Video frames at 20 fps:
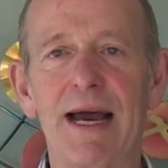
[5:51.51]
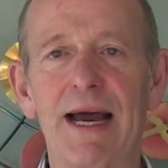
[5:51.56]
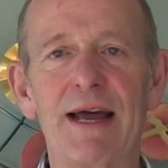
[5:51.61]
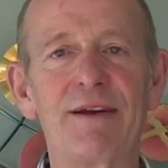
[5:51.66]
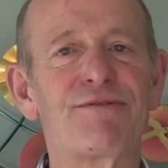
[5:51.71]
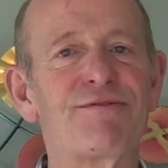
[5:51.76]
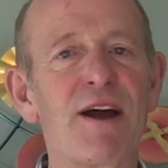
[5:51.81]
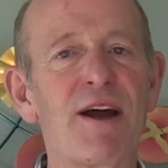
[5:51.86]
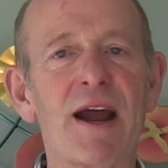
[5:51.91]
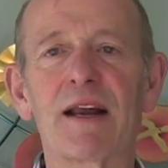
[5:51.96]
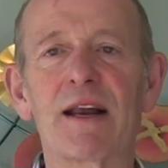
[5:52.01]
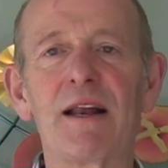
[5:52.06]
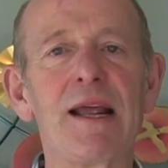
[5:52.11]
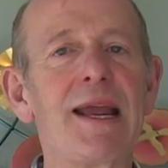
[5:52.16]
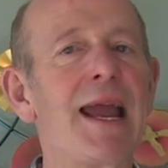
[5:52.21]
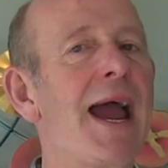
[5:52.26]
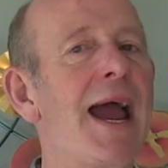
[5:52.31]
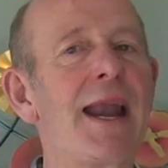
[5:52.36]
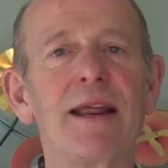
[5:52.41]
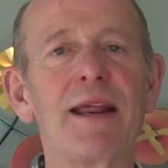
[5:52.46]
And
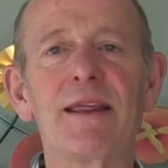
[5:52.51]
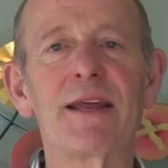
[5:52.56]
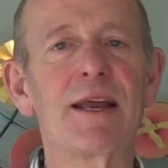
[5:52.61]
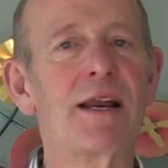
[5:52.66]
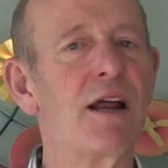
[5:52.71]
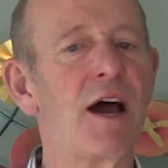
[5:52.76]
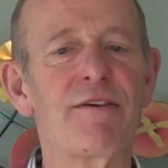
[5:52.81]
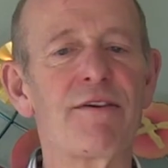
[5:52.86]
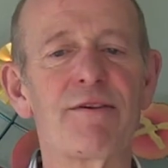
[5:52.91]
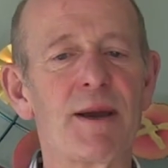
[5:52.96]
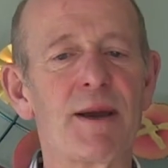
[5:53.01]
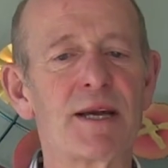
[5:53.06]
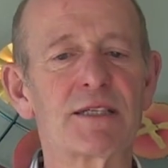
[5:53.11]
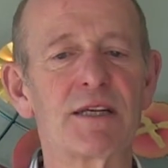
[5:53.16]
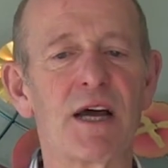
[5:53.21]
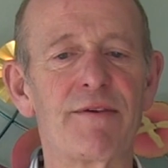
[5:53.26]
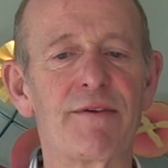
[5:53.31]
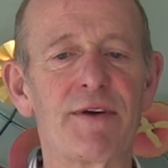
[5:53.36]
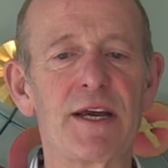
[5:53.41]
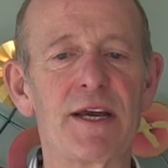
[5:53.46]
frankly, anything in life that
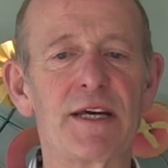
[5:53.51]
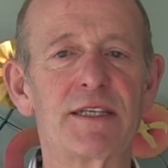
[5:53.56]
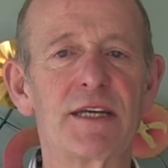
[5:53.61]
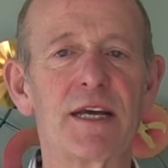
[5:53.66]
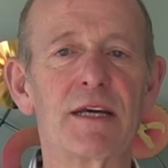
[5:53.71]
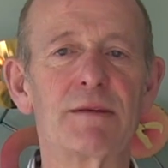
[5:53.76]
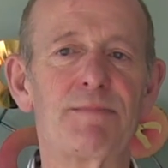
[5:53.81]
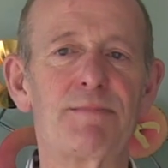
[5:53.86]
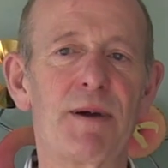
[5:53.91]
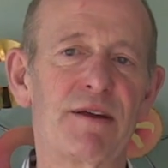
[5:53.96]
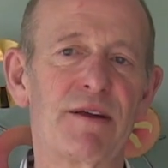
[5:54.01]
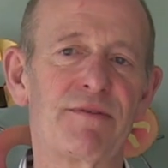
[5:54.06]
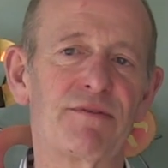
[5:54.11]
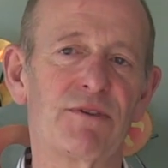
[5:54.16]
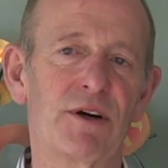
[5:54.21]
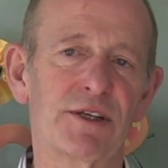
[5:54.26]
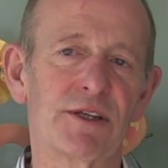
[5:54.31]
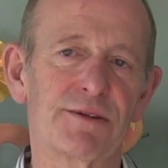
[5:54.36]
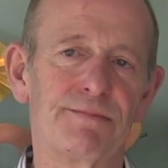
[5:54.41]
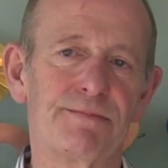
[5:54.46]
makes life easy is better
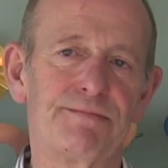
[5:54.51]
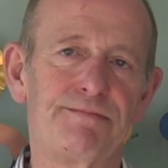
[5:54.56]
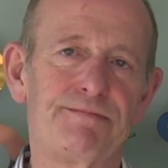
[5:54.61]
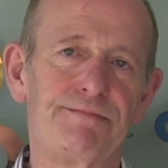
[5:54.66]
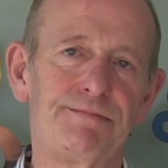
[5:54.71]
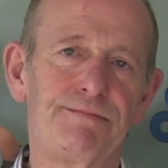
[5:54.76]
for us.